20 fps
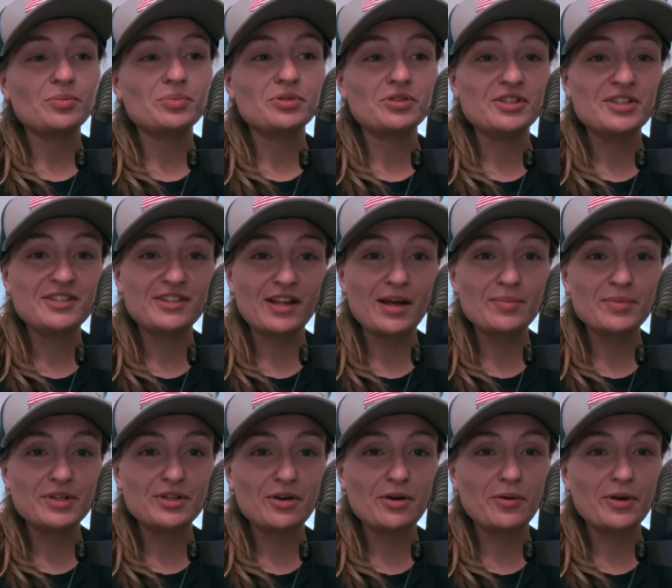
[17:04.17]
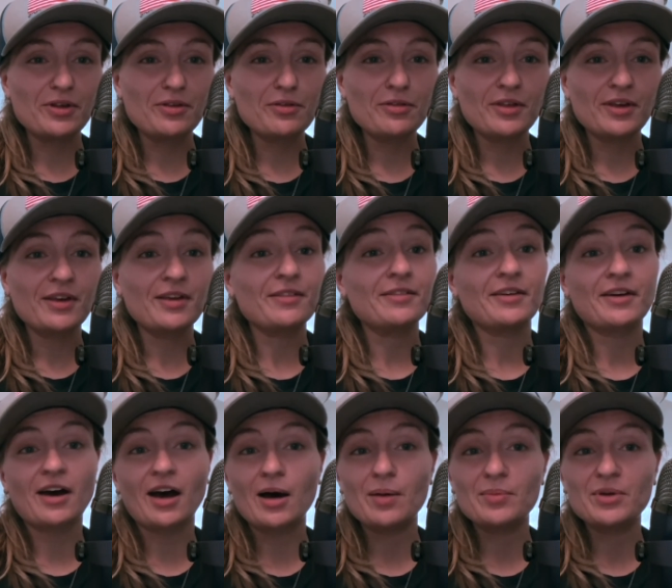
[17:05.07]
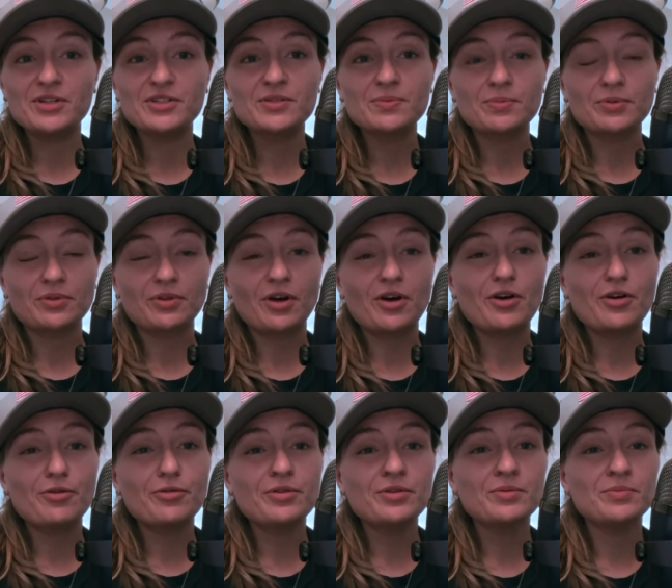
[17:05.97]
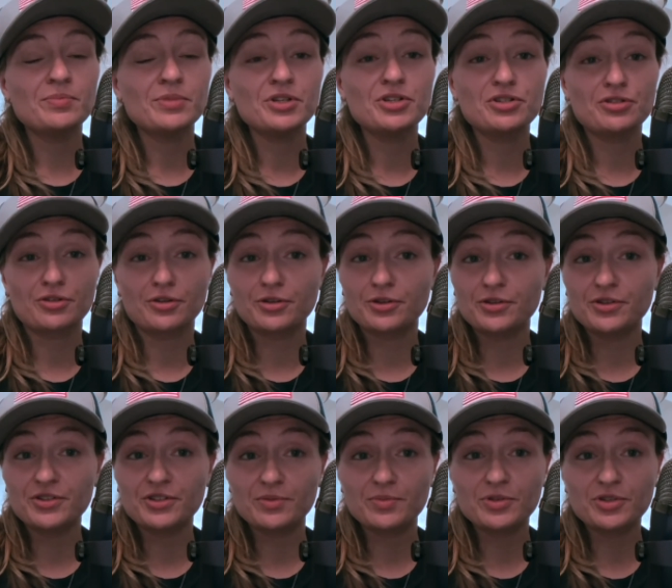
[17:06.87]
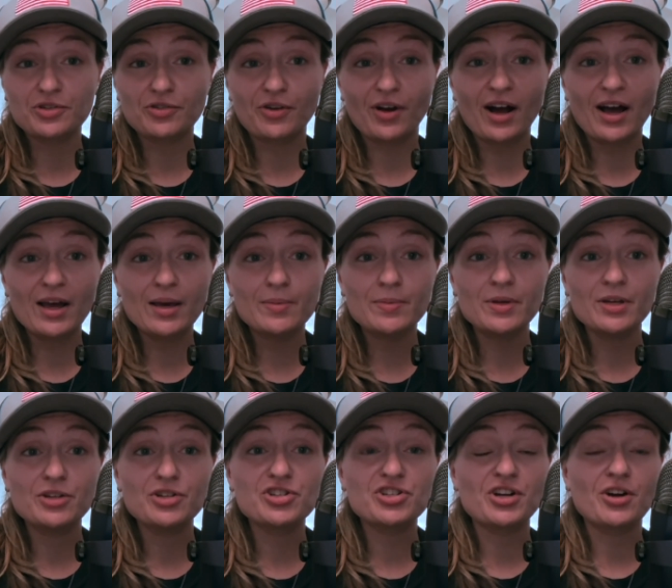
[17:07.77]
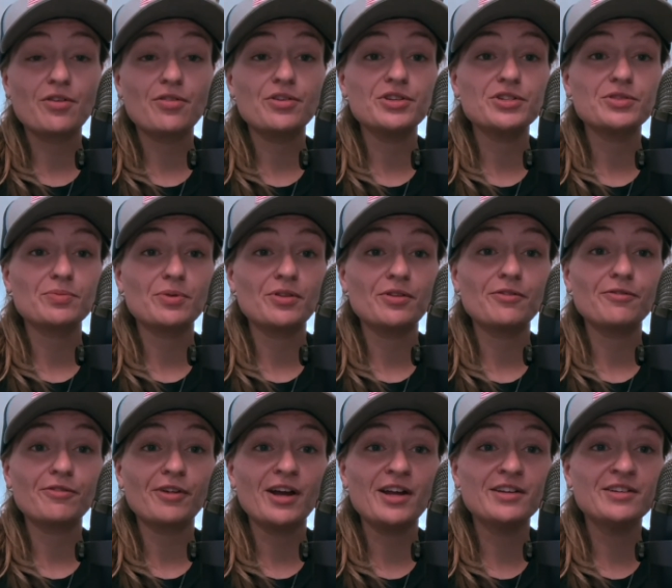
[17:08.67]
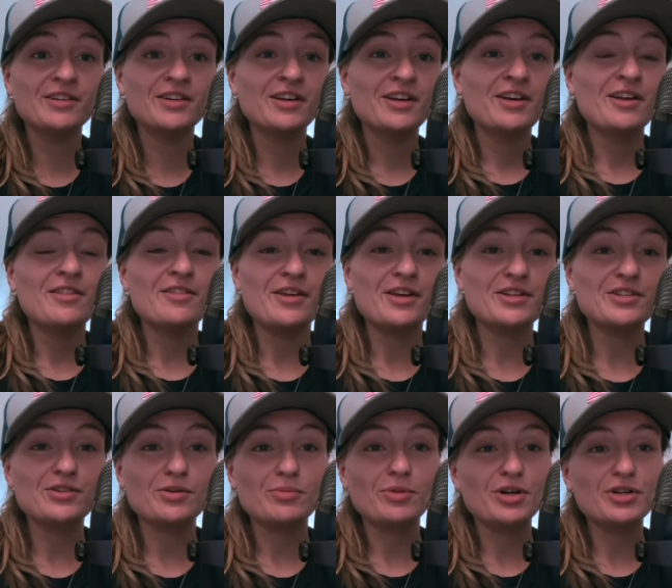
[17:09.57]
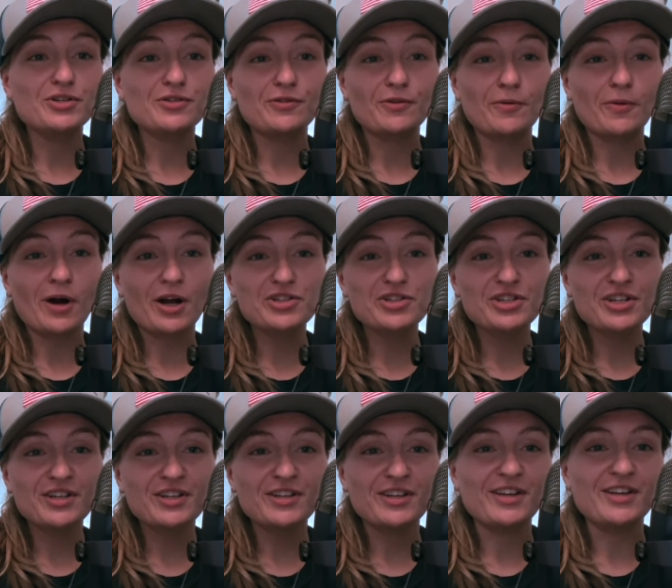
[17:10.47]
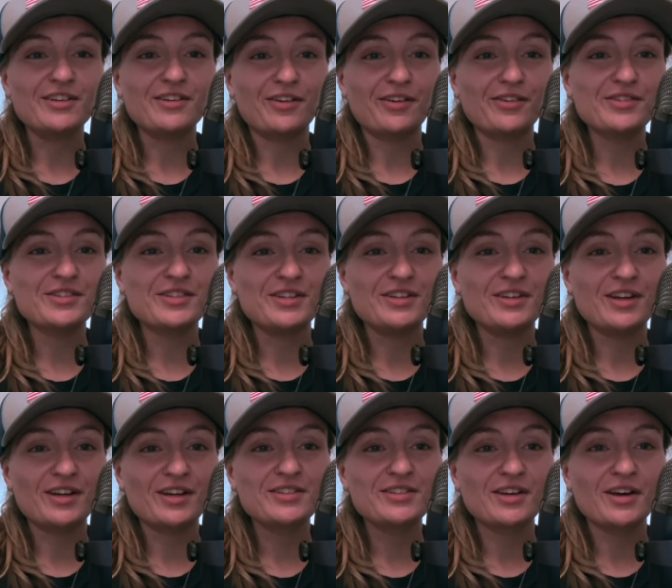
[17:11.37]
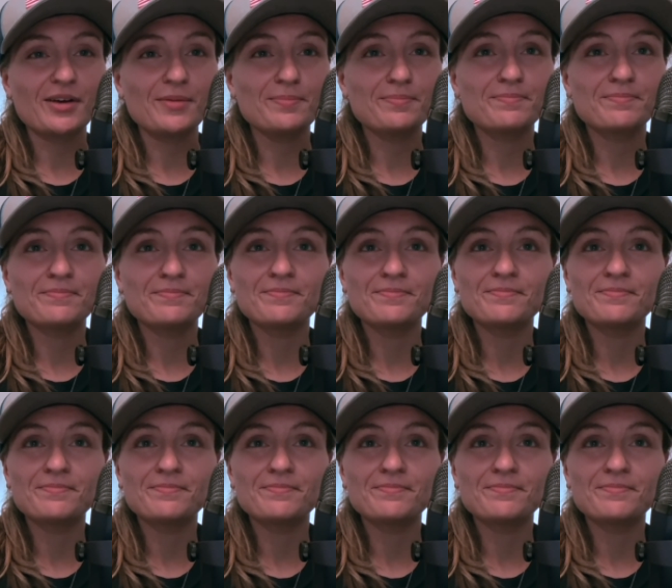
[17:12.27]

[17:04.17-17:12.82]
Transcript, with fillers: please let me know what you think in the comments below. Be sure to subscribe and share this with a friend. Thanks so much for watching, and I'll see you next time.